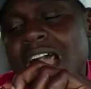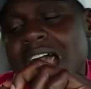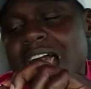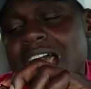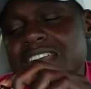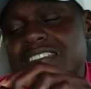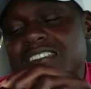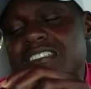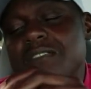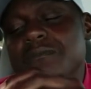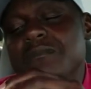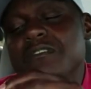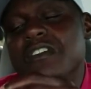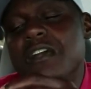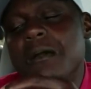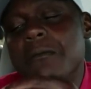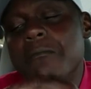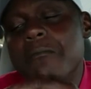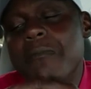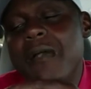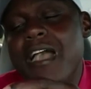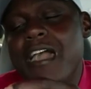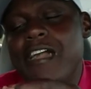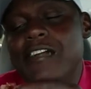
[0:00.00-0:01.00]
I see me
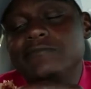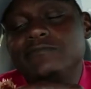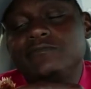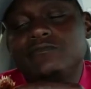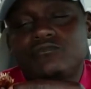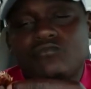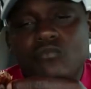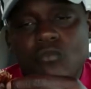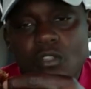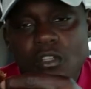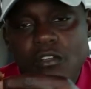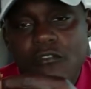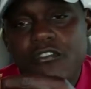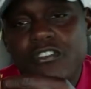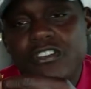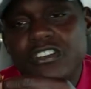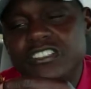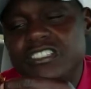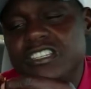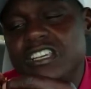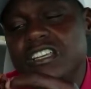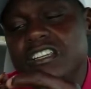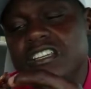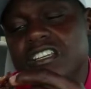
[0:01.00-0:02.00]
coming back for
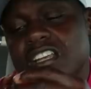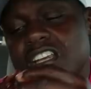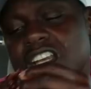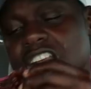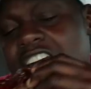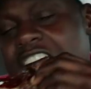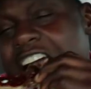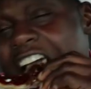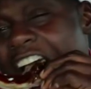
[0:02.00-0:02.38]
the chicken tender.